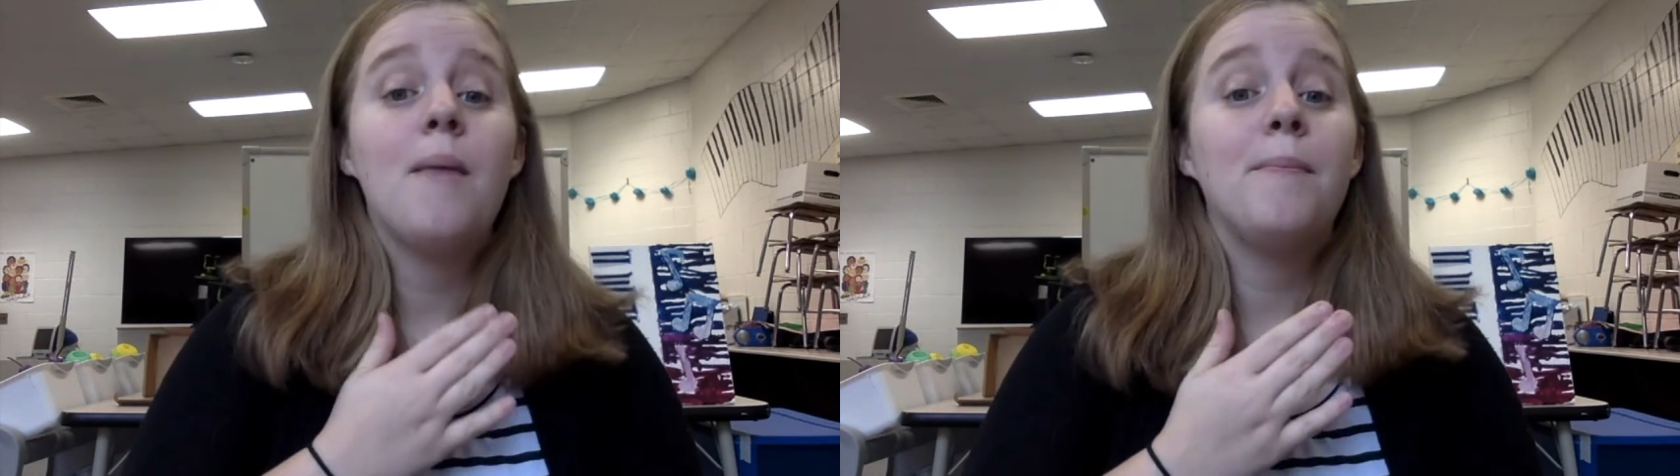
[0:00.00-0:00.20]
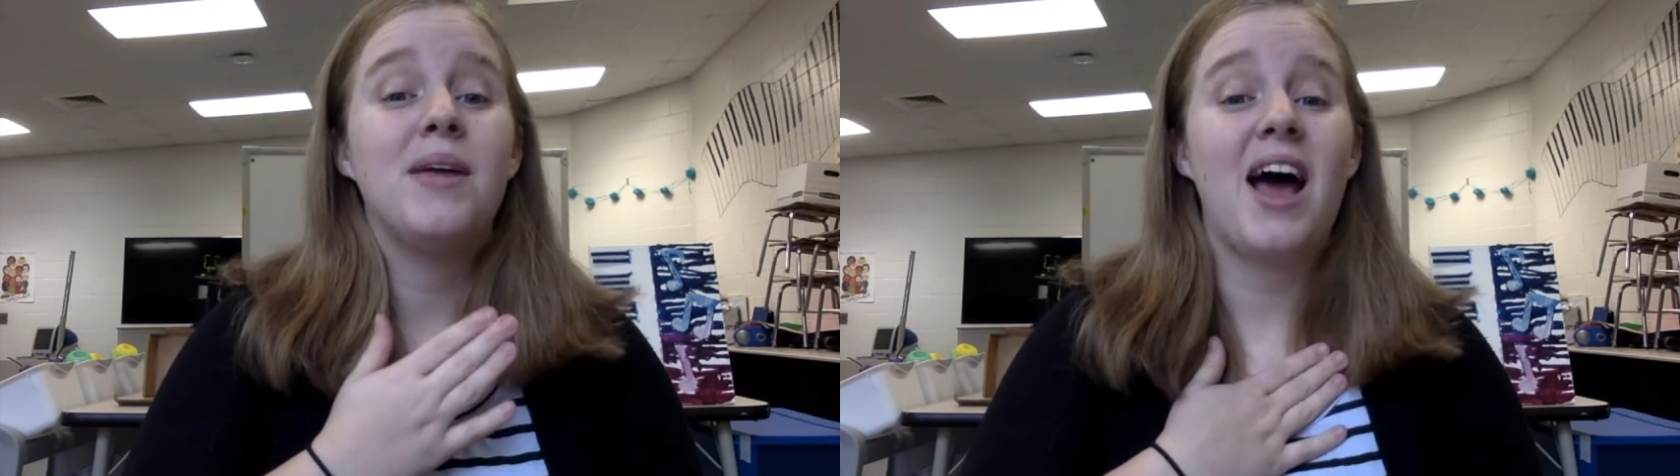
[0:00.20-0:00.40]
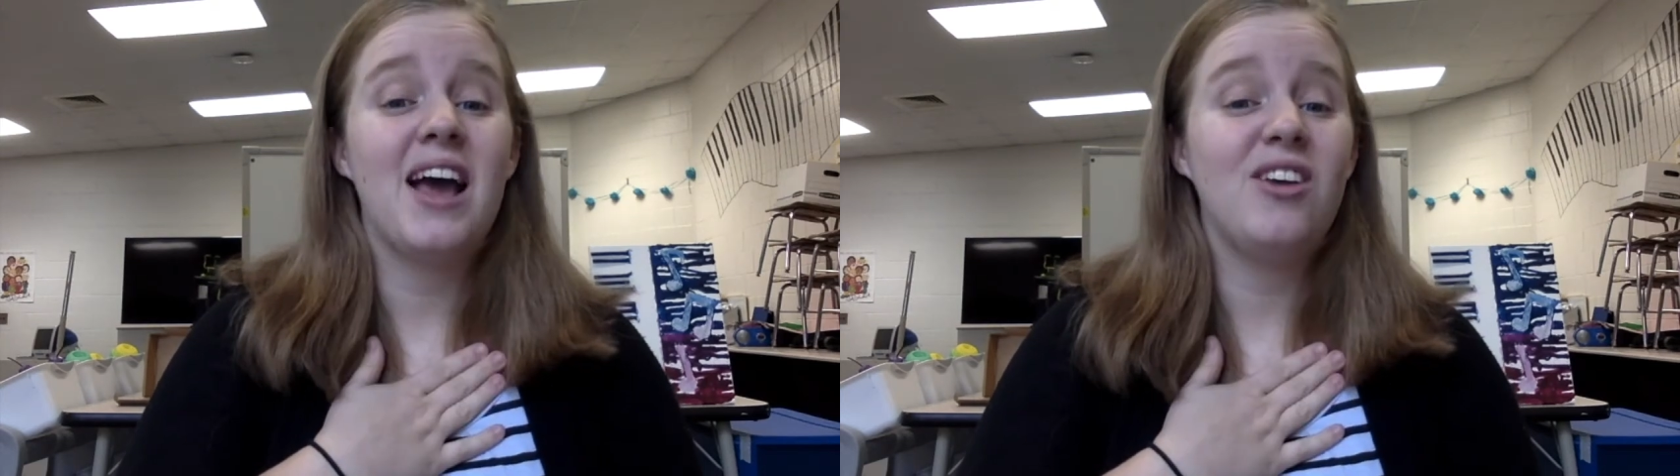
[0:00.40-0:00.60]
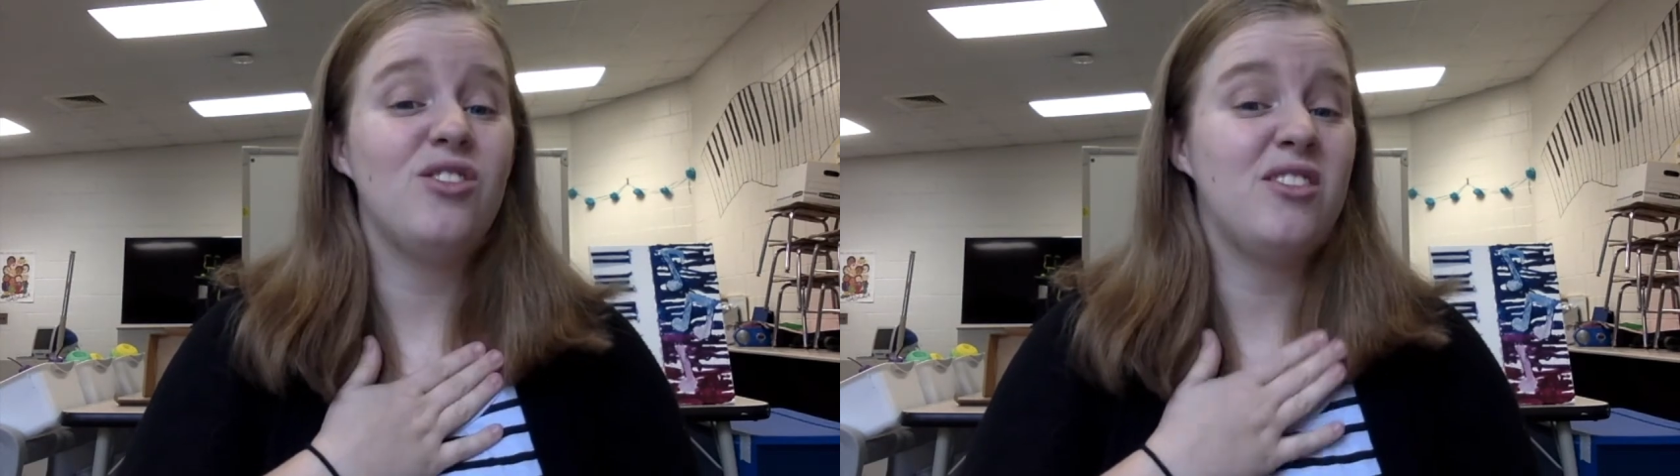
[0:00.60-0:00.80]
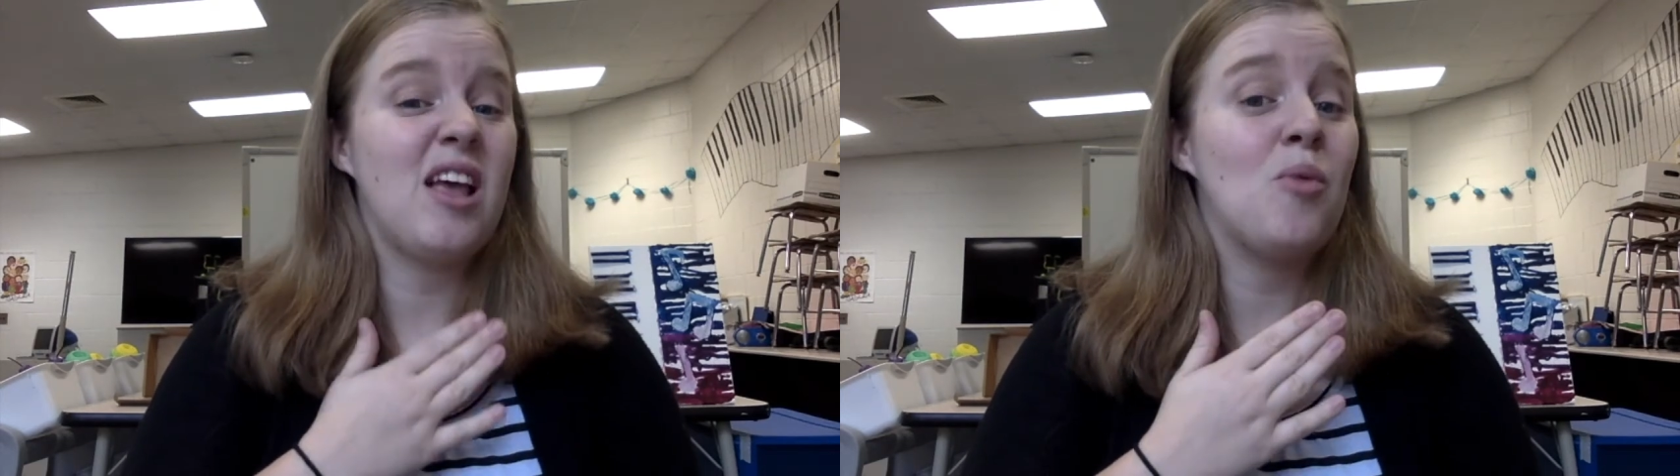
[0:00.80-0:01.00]
But I could
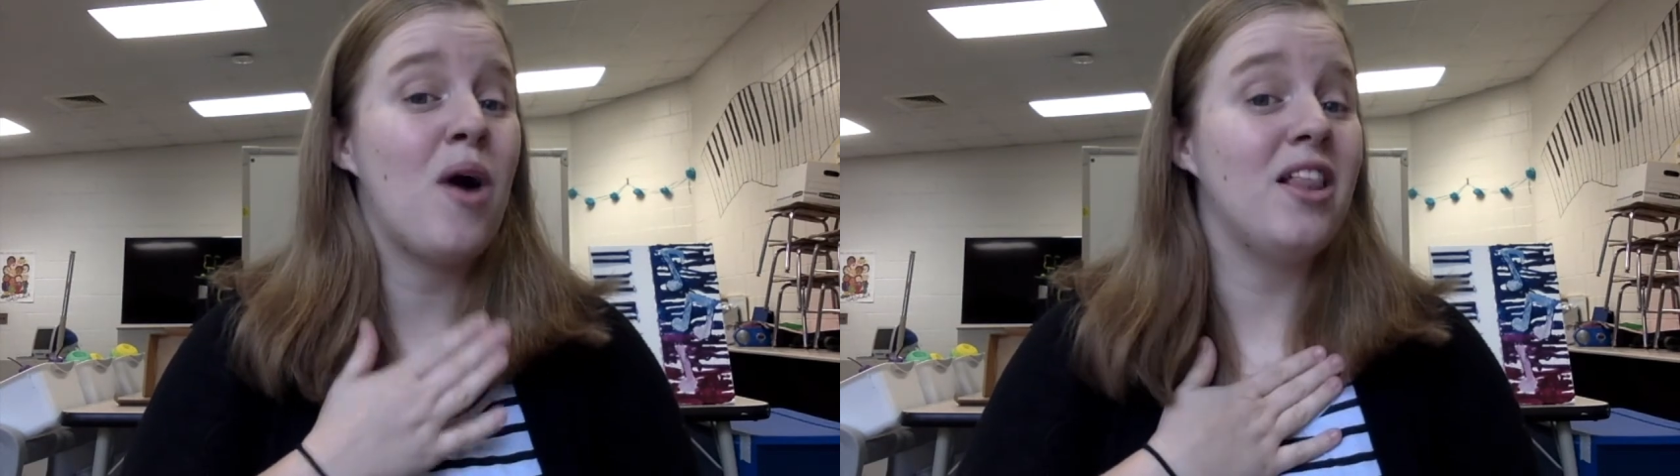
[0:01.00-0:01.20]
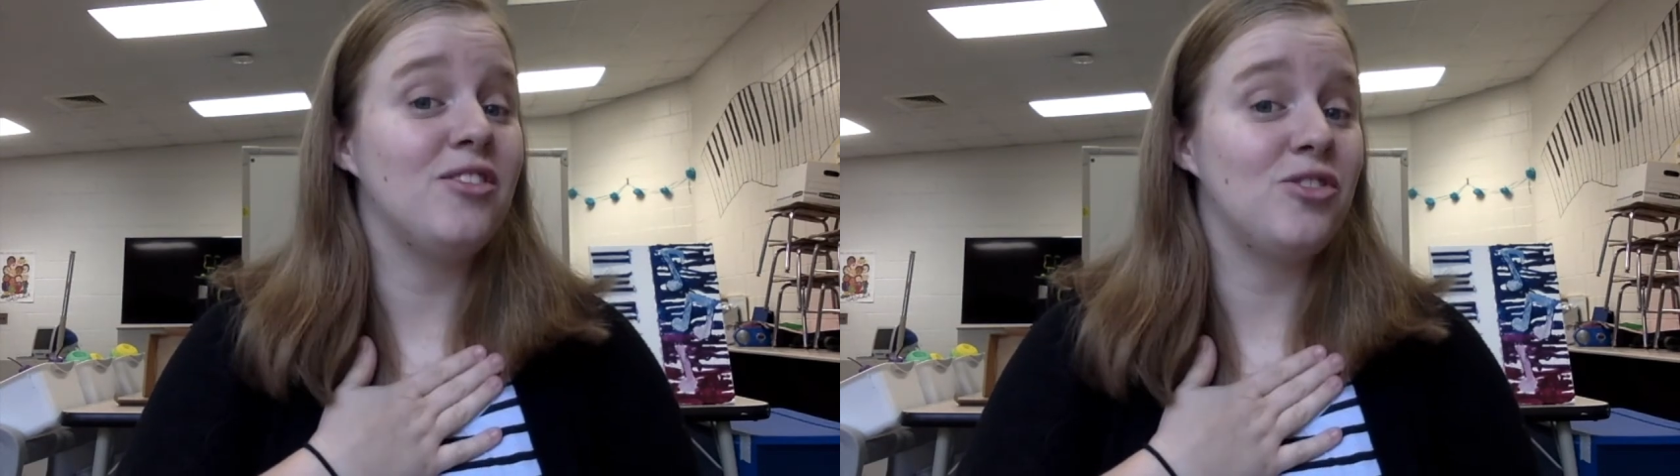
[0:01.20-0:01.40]
say while it's